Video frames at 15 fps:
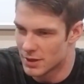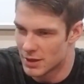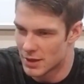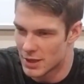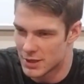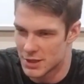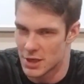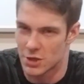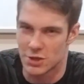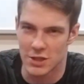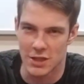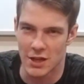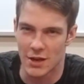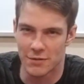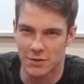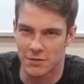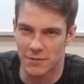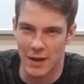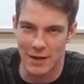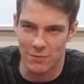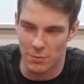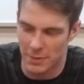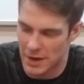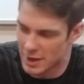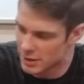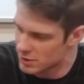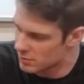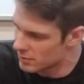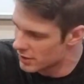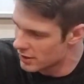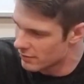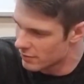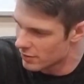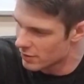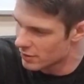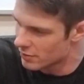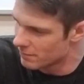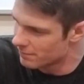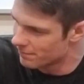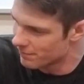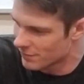SHTF survival bags or whatever, and